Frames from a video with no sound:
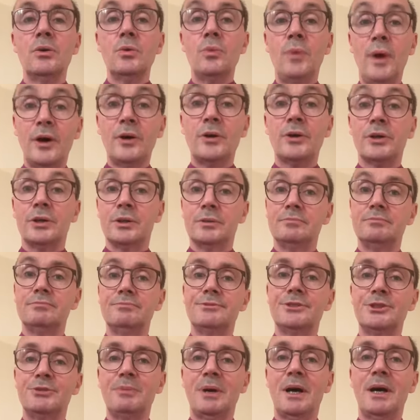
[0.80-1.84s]
Welcome
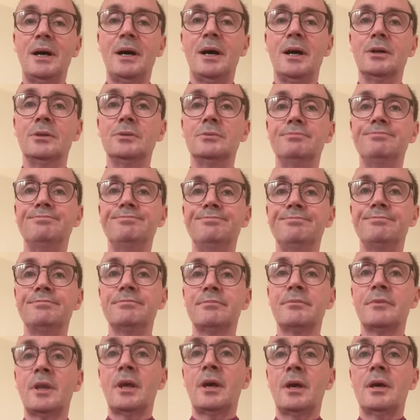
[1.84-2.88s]
to my home.
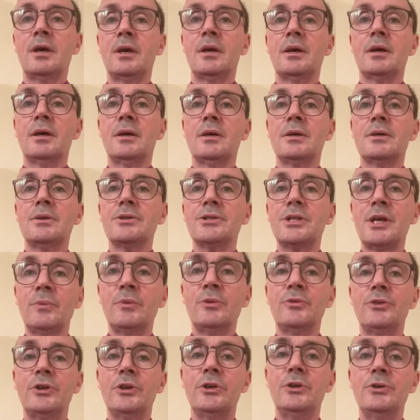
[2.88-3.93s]
Some
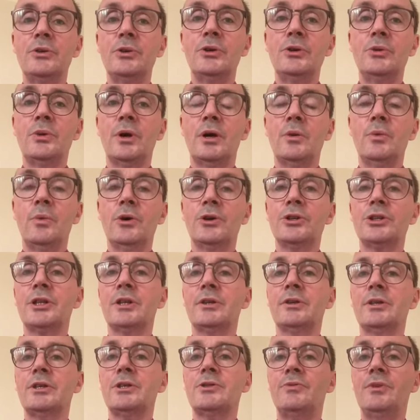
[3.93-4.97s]
of you who are
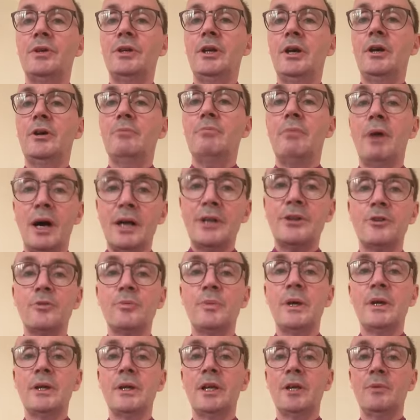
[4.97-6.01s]
watching this video might have
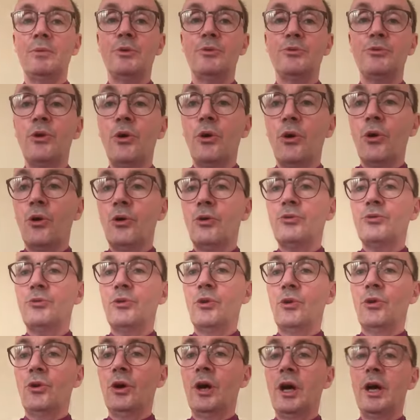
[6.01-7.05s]
been here before
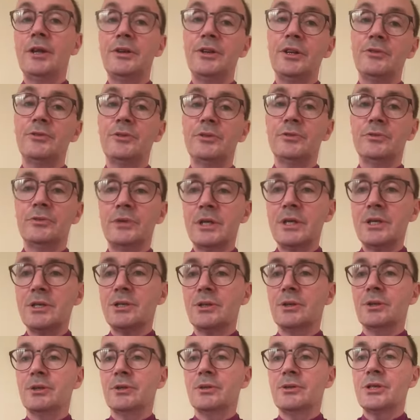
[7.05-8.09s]
for different
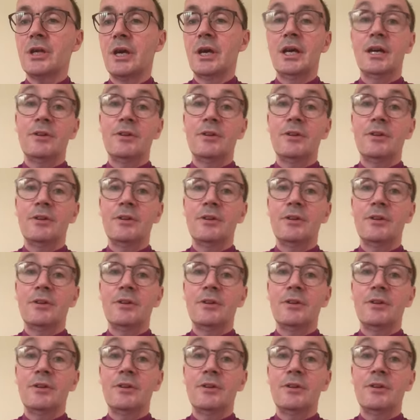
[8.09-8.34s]
reasons.